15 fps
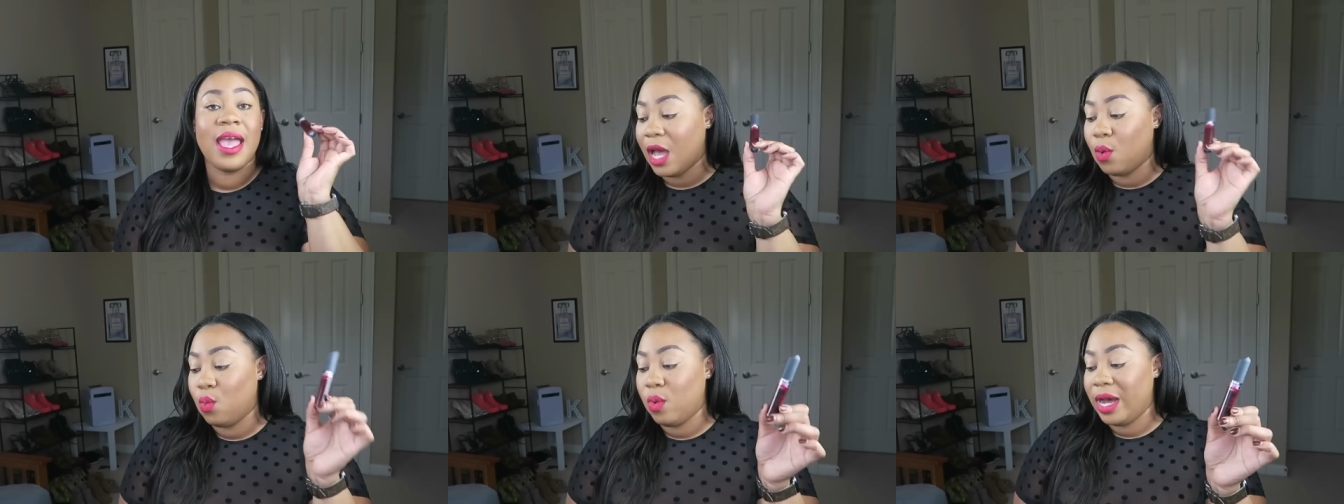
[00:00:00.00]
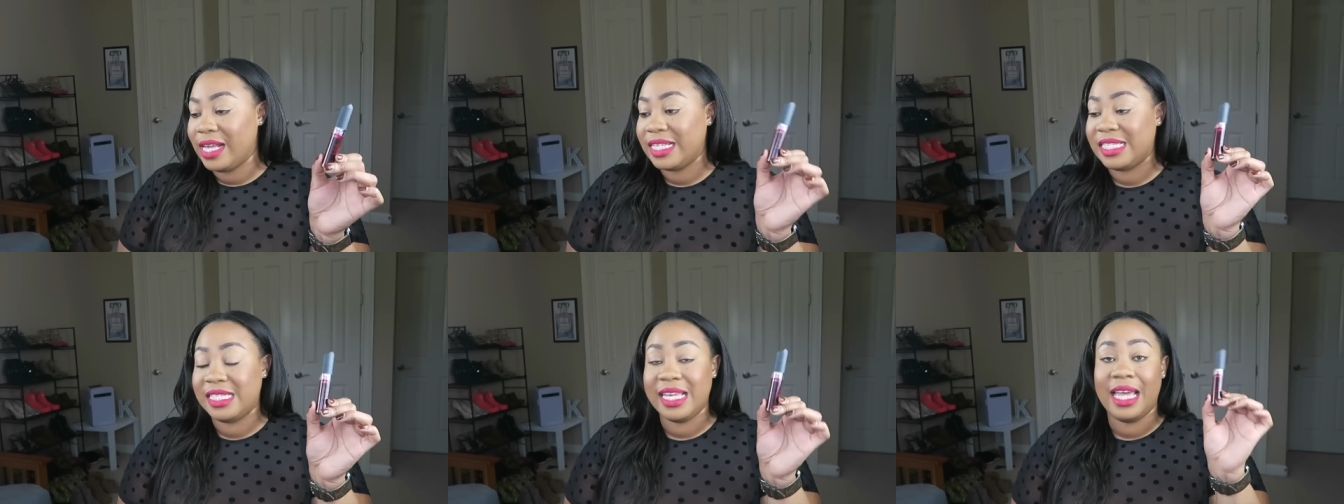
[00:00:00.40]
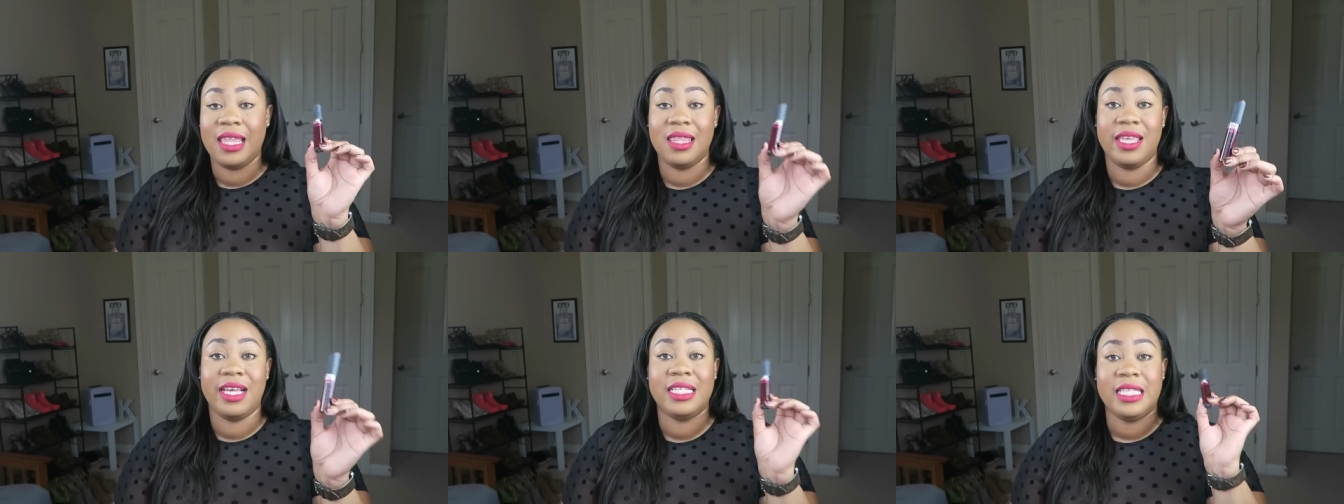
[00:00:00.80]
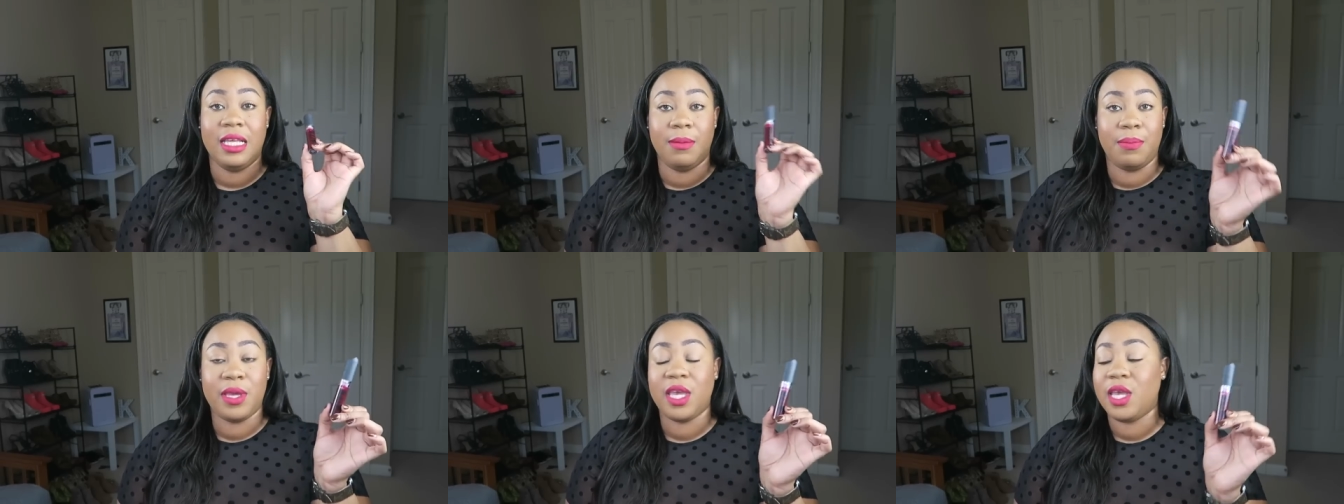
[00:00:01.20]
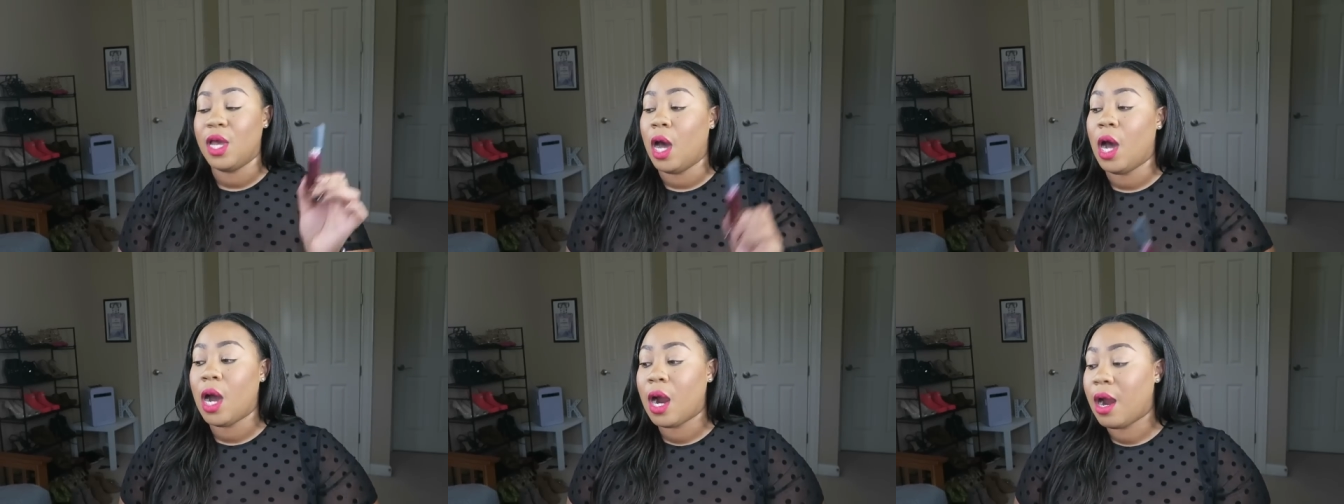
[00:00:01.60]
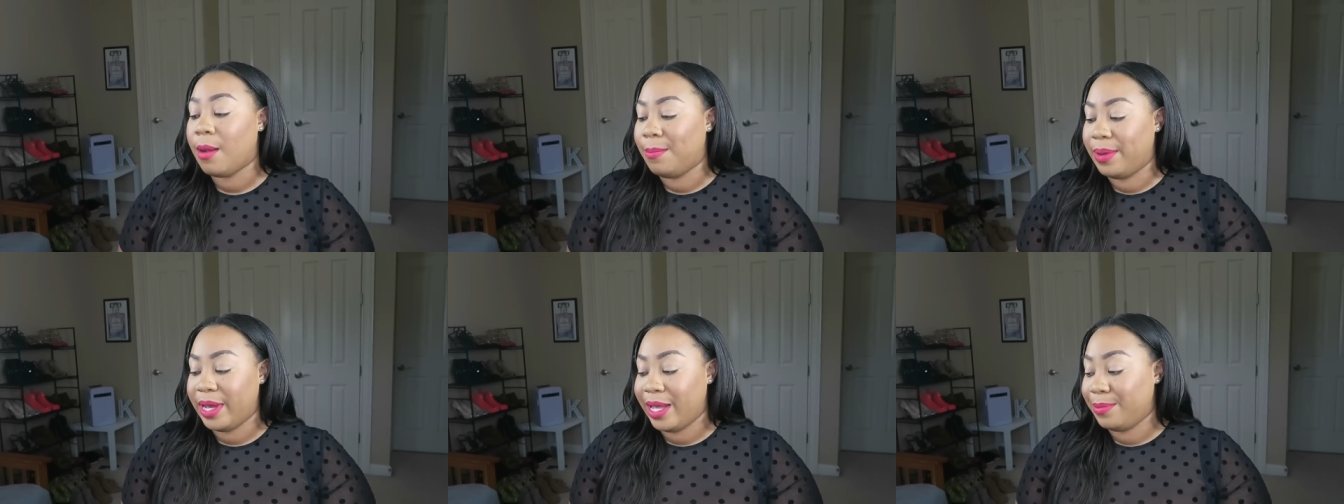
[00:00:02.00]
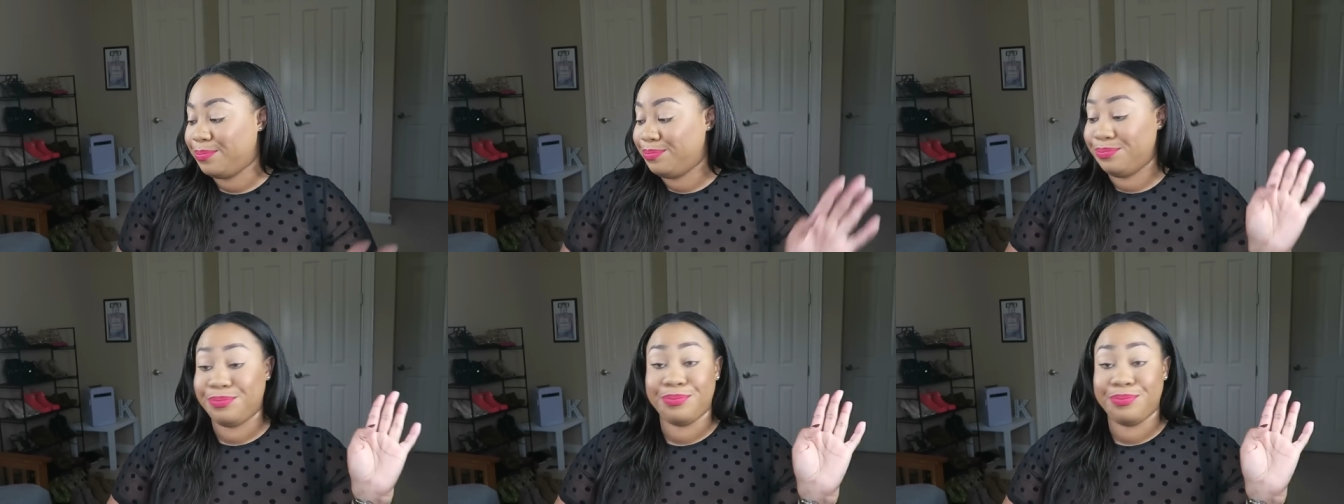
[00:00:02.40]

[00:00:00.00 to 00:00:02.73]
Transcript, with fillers: I was sent this in PR, but